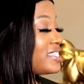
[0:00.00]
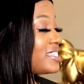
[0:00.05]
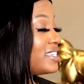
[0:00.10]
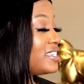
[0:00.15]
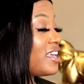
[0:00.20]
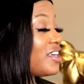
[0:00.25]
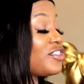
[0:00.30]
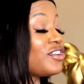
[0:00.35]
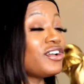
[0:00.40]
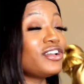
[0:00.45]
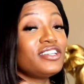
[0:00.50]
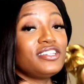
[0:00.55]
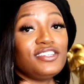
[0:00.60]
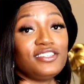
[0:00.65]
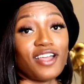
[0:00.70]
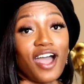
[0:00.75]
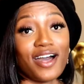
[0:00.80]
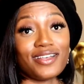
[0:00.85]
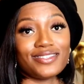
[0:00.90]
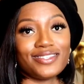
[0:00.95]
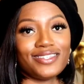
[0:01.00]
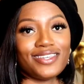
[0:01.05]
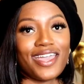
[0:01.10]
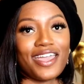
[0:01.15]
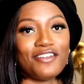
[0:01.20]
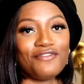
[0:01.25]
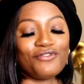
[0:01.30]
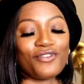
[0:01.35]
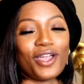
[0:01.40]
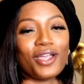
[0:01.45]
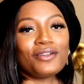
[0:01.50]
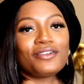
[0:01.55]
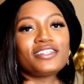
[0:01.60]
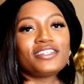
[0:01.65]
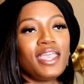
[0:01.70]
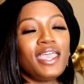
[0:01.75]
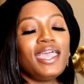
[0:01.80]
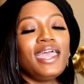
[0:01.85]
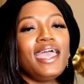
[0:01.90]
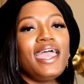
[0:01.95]
It's another Dossier
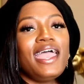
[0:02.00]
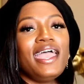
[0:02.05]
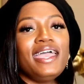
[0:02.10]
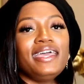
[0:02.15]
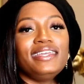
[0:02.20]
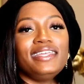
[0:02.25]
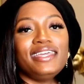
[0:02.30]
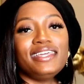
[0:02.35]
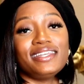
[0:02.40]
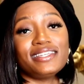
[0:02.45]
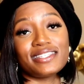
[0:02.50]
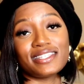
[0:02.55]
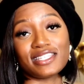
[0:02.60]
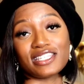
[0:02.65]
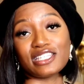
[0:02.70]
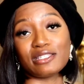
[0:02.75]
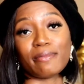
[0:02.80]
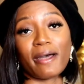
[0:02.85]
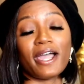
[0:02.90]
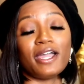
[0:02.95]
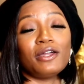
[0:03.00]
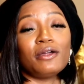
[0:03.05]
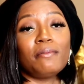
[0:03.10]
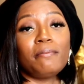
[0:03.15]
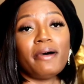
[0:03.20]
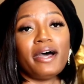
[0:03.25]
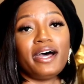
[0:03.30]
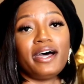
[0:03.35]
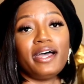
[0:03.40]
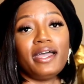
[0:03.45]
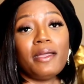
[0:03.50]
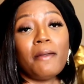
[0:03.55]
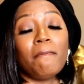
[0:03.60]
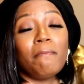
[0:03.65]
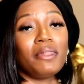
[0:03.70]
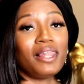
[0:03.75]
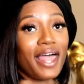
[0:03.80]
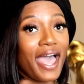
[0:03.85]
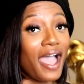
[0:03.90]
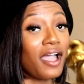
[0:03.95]
fragrance, and it is inspired by
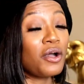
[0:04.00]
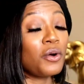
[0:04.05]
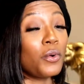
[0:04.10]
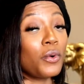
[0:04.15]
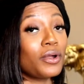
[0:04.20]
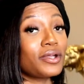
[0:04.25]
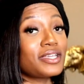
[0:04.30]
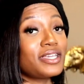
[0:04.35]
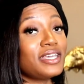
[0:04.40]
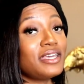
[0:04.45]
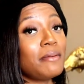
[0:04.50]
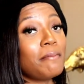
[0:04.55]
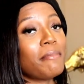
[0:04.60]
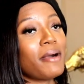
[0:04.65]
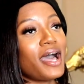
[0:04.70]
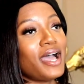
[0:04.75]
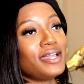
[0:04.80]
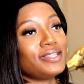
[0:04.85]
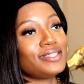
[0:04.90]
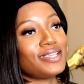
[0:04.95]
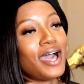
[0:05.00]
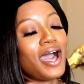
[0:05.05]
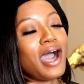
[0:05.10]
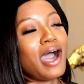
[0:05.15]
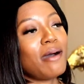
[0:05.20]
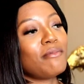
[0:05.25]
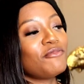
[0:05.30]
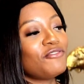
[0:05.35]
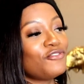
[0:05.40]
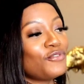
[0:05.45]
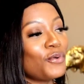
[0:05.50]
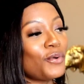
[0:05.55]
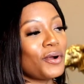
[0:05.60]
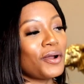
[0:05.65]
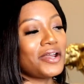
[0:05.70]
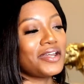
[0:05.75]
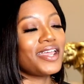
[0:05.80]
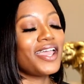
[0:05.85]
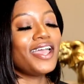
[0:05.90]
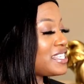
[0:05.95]
Black Orchid by Tom
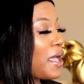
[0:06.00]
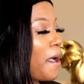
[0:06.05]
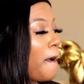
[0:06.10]
Ford.